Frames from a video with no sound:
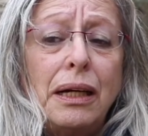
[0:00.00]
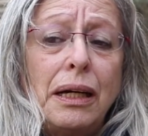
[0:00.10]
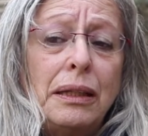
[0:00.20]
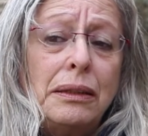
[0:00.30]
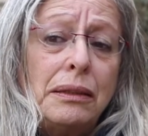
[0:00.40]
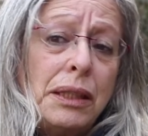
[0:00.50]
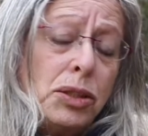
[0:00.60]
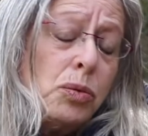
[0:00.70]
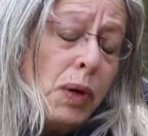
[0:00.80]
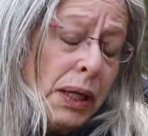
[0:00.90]
And
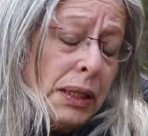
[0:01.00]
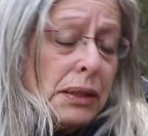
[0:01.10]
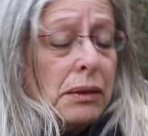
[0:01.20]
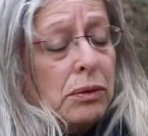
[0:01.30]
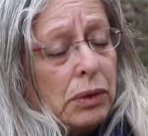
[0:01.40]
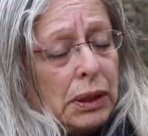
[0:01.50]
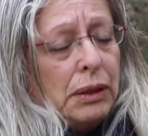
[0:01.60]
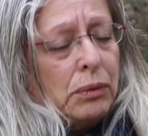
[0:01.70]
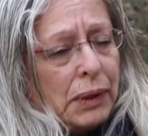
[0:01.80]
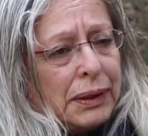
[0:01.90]
each one is
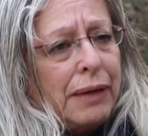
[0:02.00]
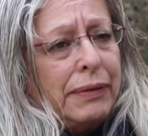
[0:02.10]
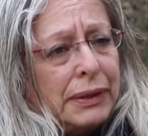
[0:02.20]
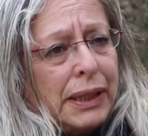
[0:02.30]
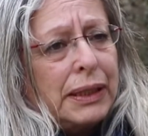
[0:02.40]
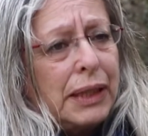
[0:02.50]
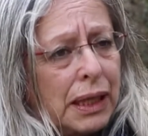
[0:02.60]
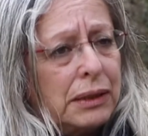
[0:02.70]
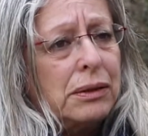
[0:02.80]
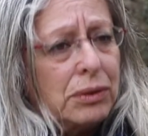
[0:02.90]
doing whatever they
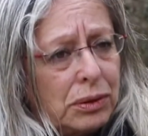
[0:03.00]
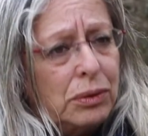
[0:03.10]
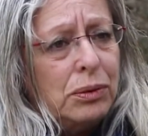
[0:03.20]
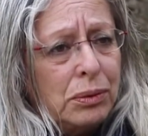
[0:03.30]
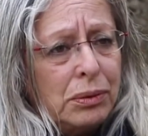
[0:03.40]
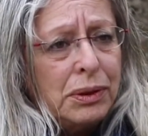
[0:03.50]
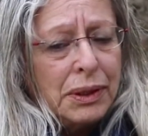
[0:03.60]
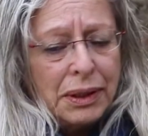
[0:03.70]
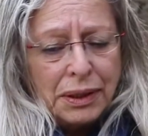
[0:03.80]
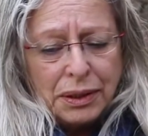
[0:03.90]
can to do
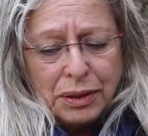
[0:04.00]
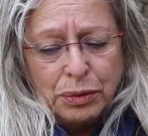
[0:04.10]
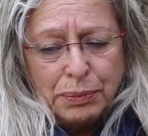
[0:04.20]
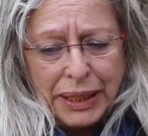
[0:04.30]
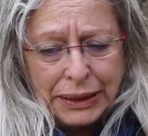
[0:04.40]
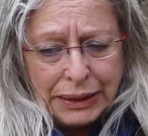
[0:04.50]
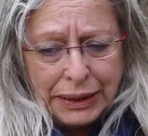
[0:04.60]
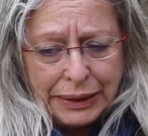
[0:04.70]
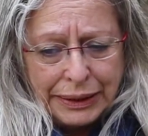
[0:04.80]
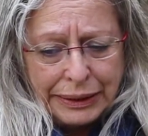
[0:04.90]
to make
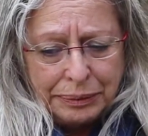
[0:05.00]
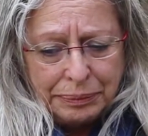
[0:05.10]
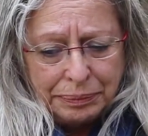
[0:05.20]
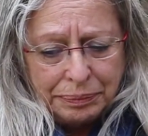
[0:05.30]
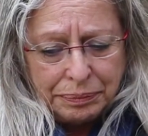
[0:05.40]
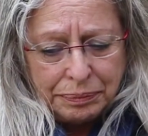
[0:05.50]
their um,